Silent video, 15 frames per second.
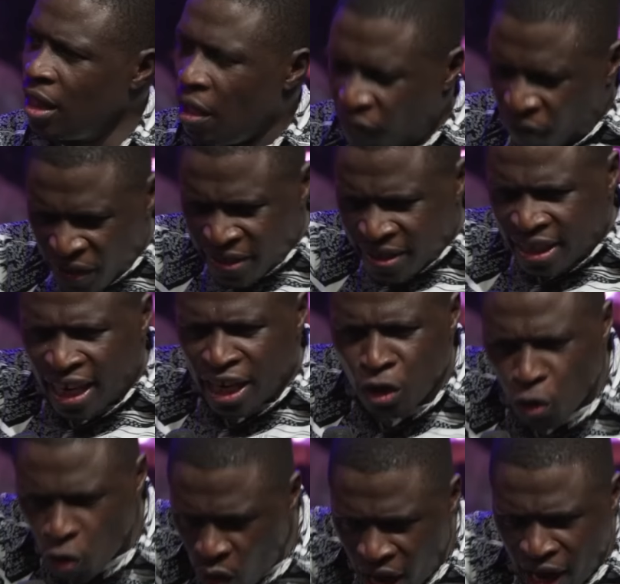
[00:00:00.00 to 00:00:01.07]
Physically,
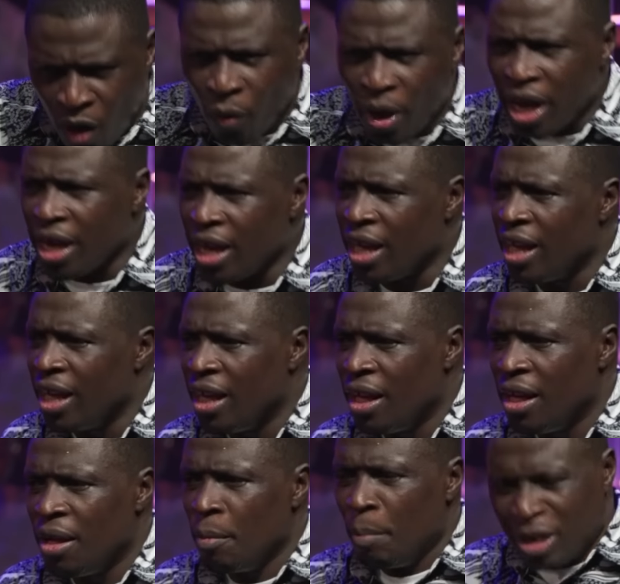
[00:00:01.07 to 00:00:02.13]
you run away,
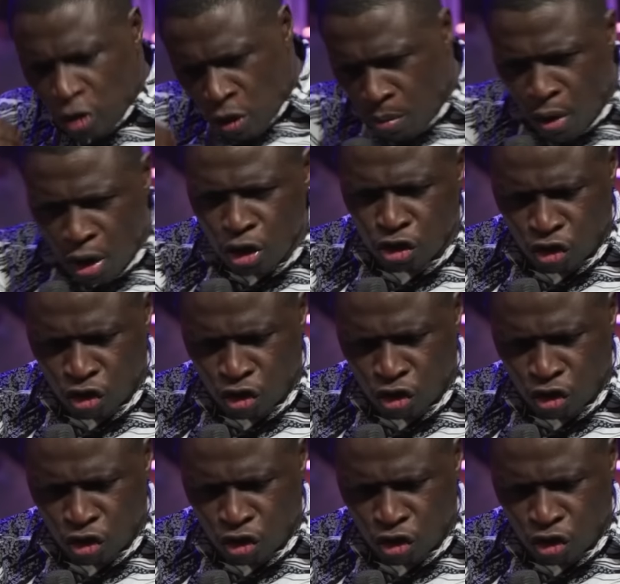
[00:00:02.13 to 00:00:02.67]
but your